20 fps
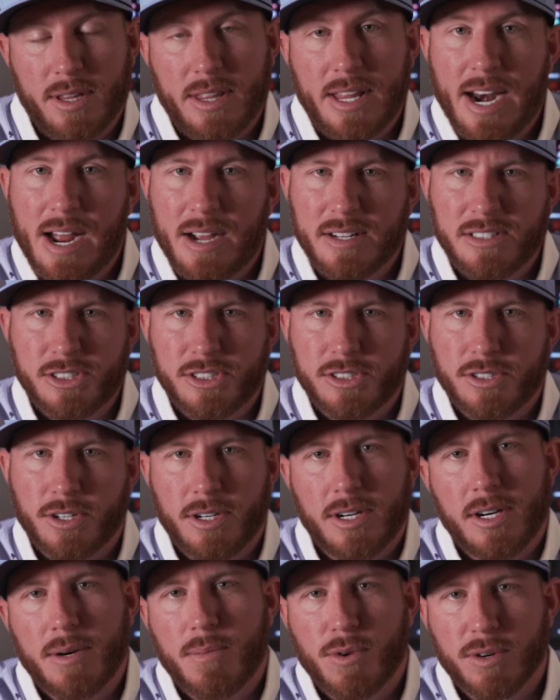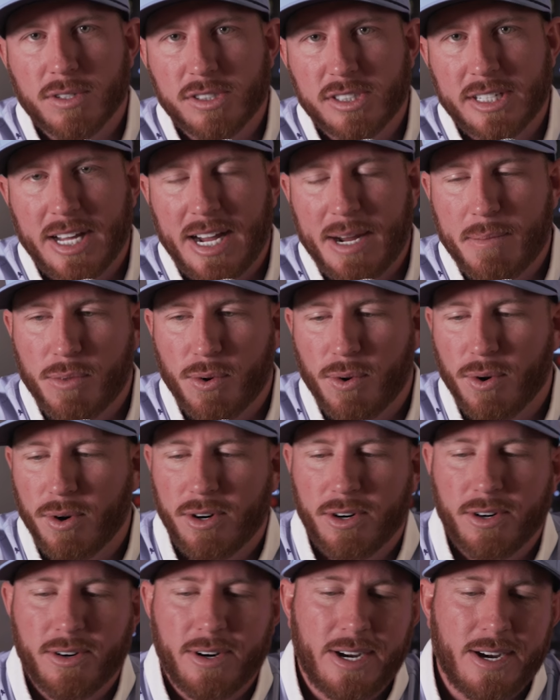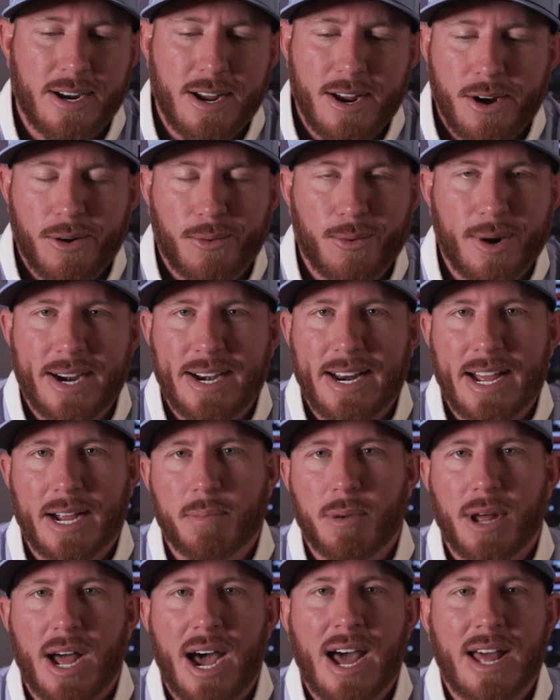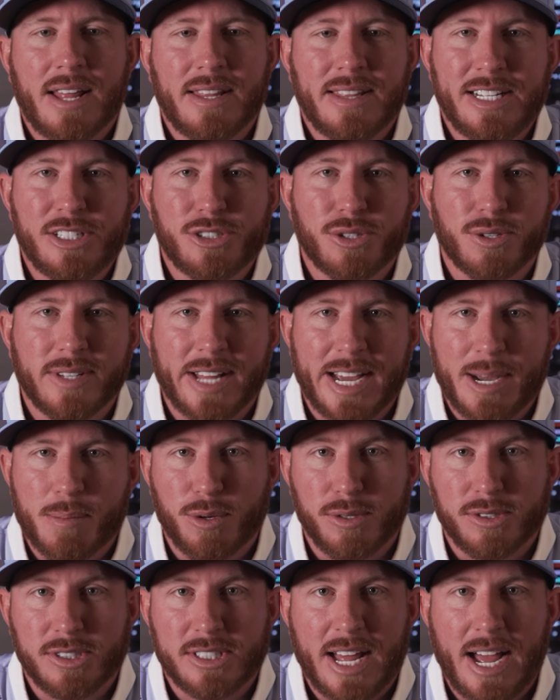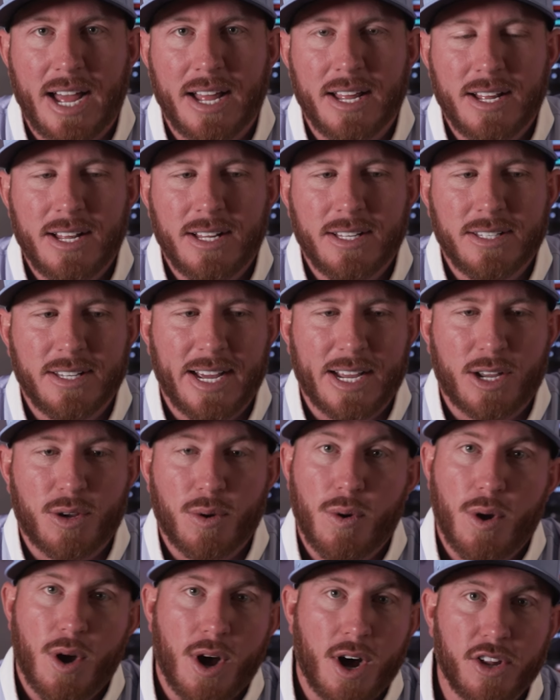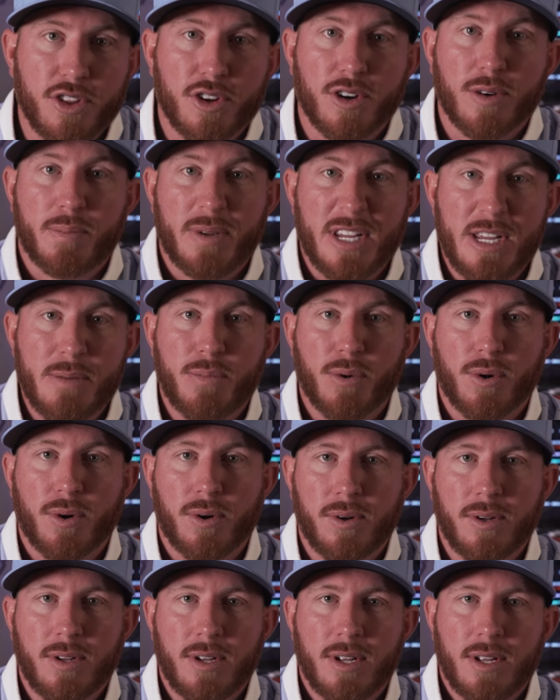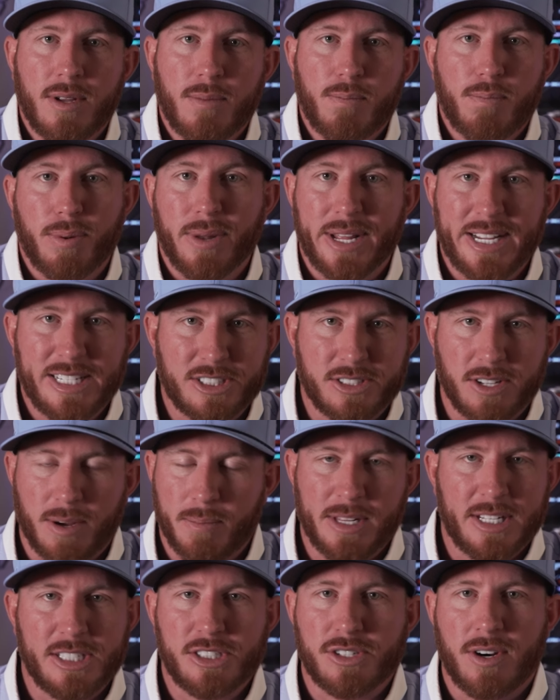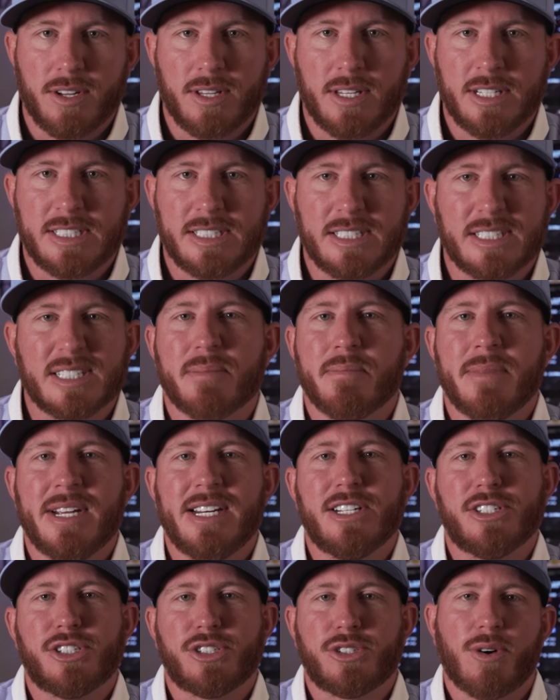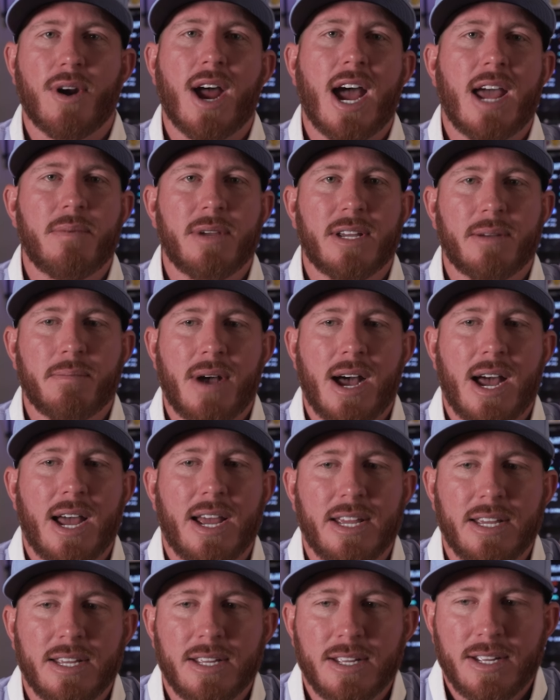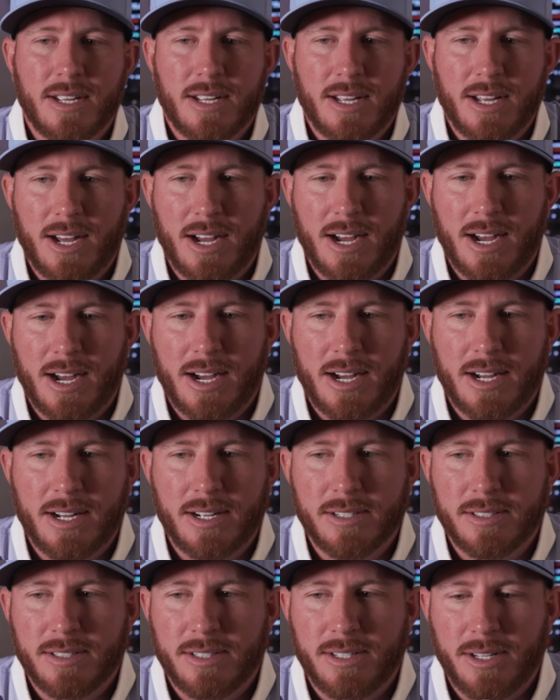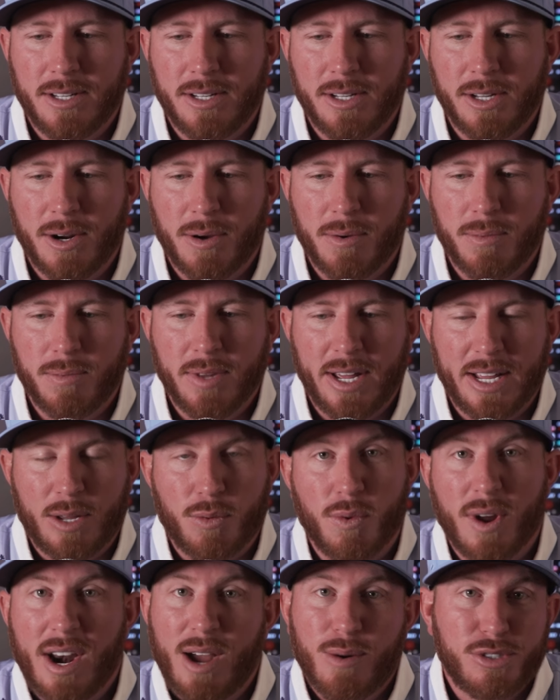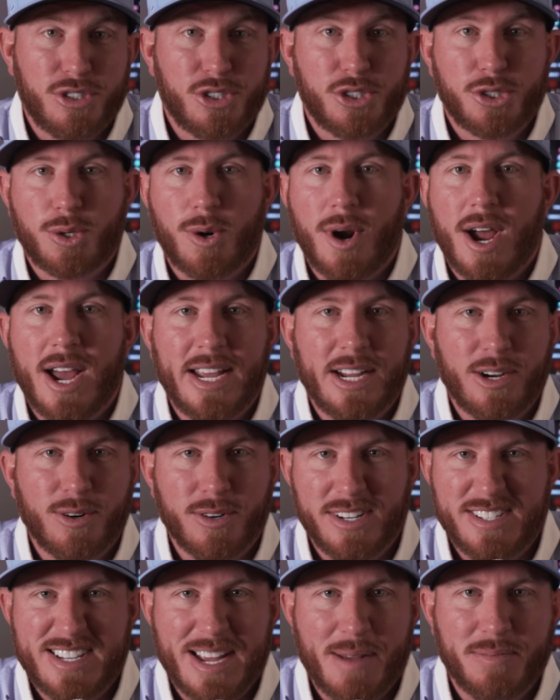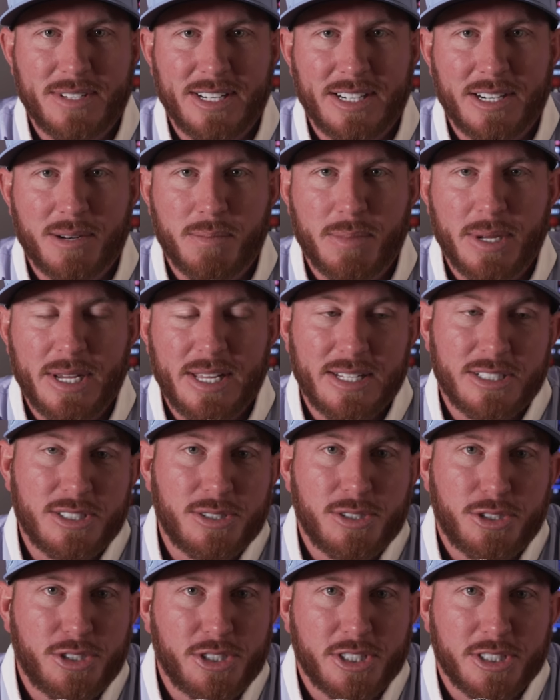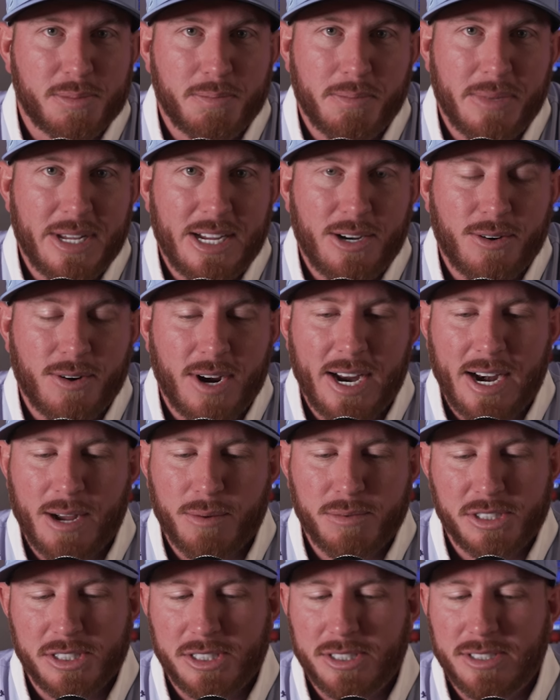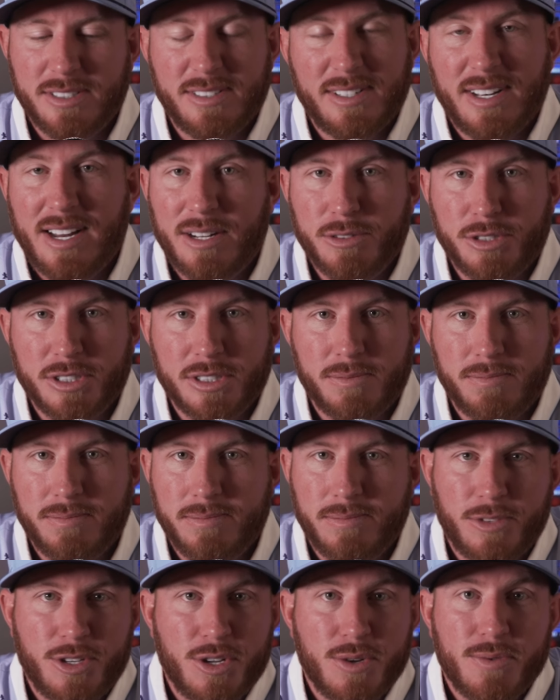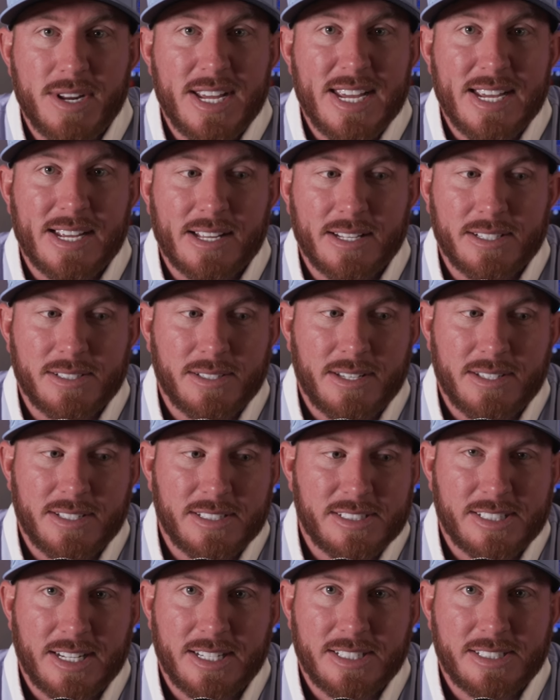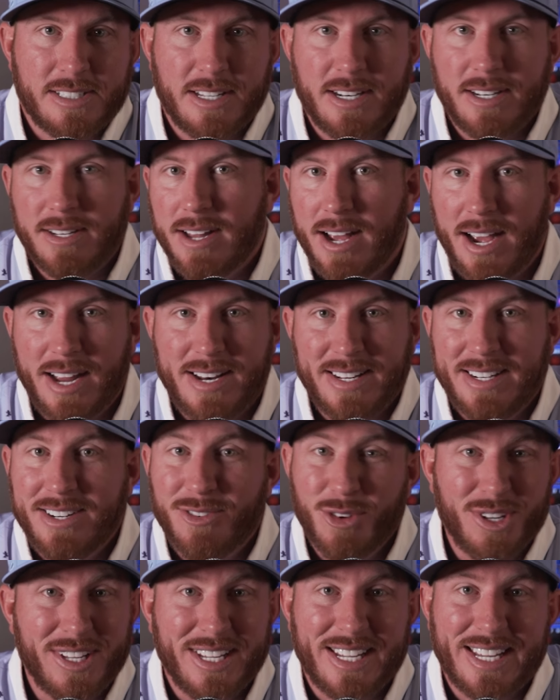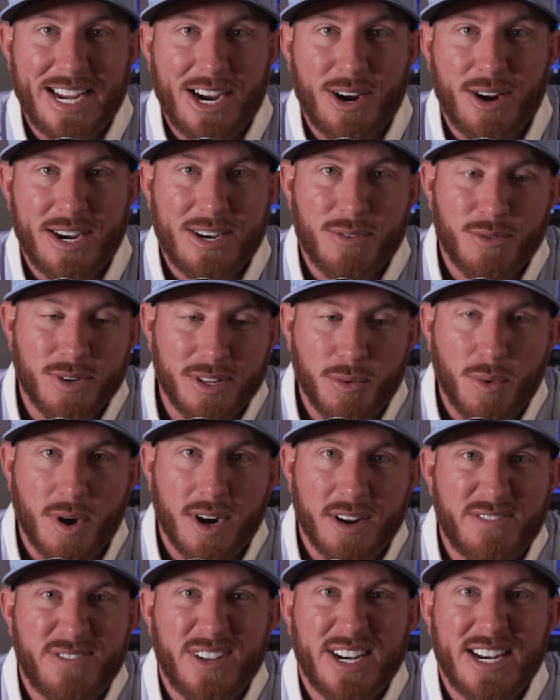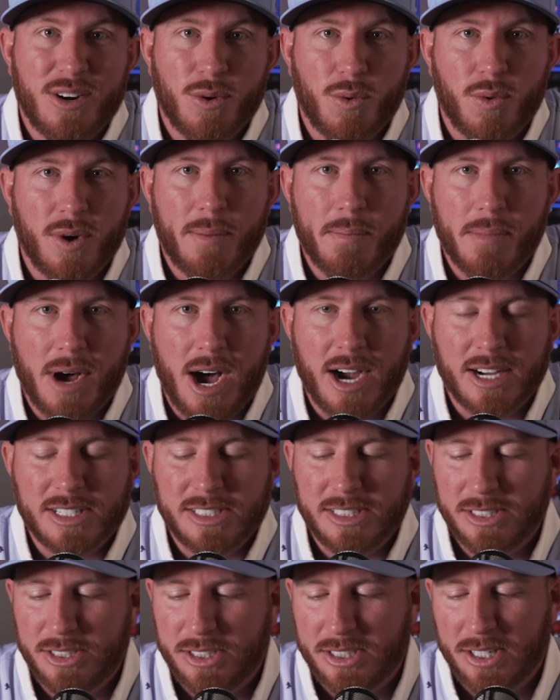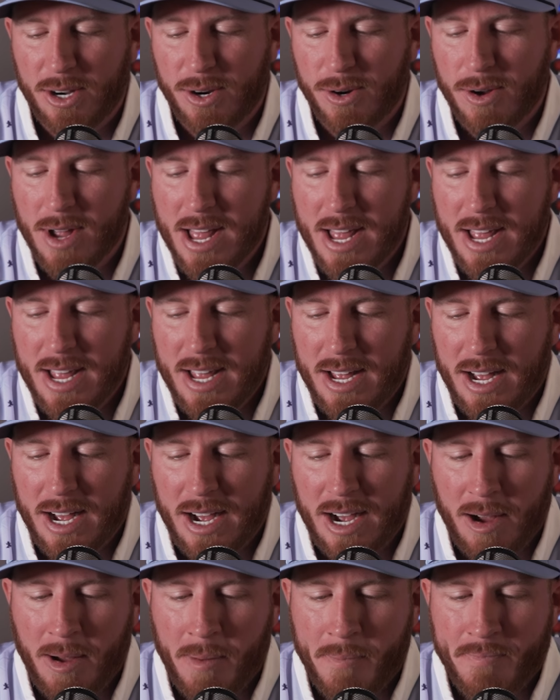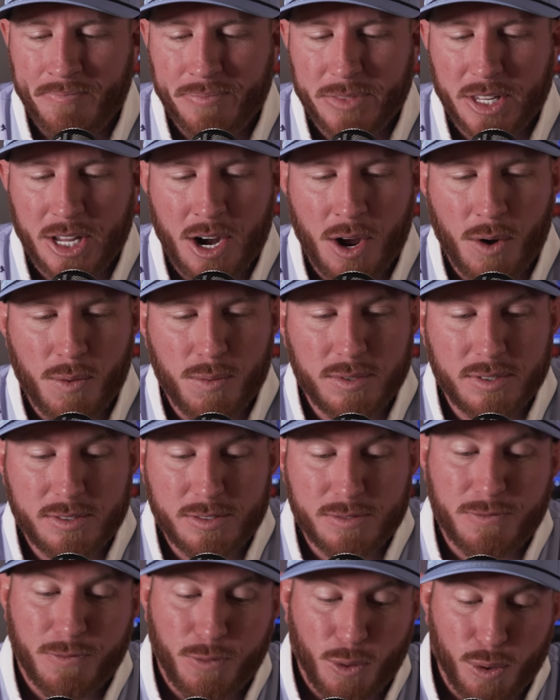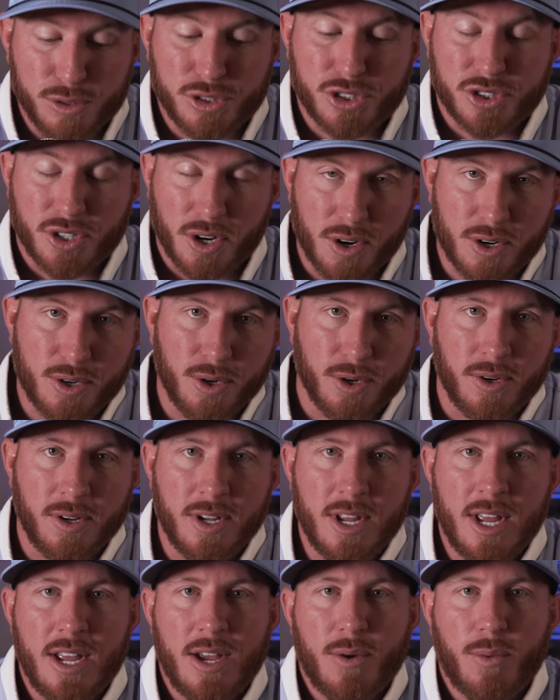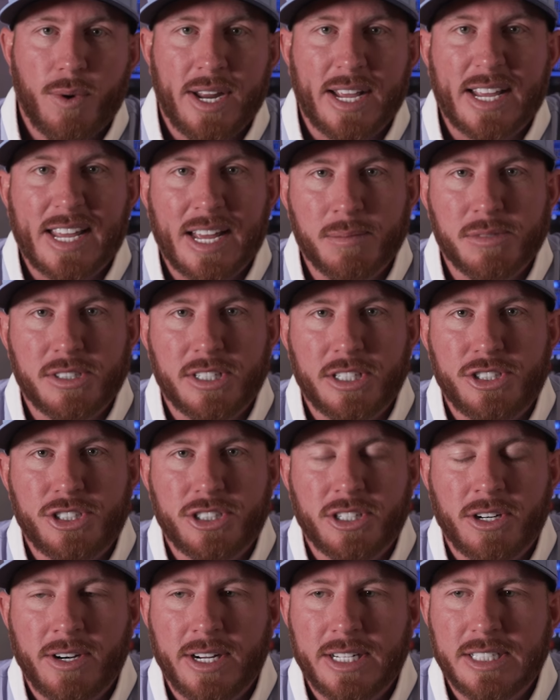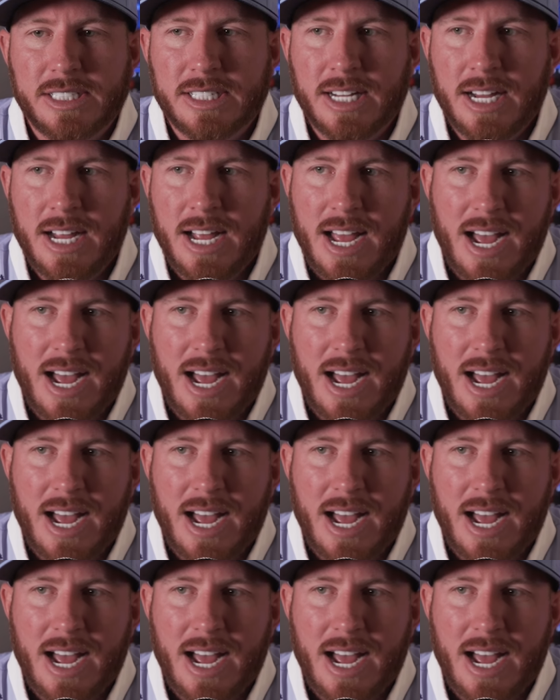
And then I just turned into more skateboarder and redneck. But I, these are labels that like other people placed on me. These aren't. This isn't me describing my, uh, you know, like what I was trying or attempting to be. This is just me, right? I was just just unique in, in the sense that I didn't really care. I didn't really want to fit into one box. And so, um, you know, full circle when it comes to insurance.